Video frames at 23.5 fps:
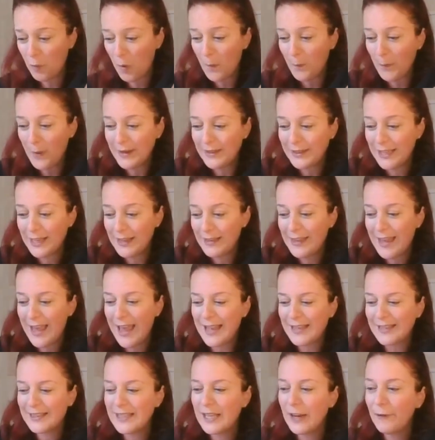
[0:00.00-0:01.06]
of what went in
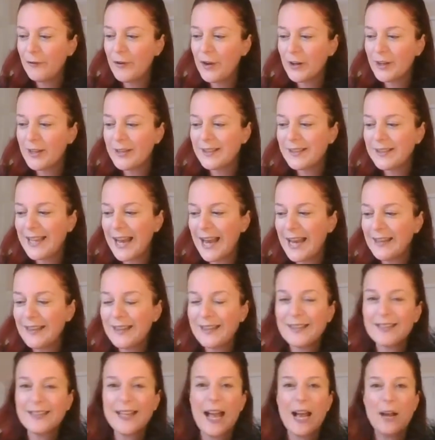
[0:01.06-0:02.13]
there? See if you can say
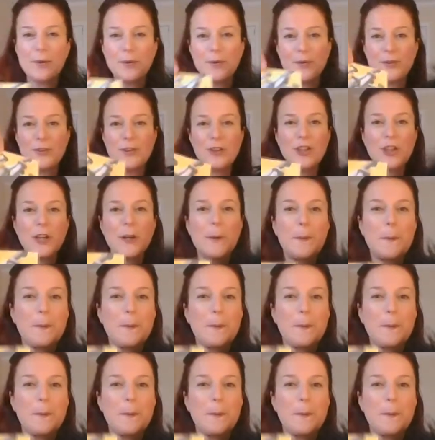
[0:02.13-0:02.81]
the sound.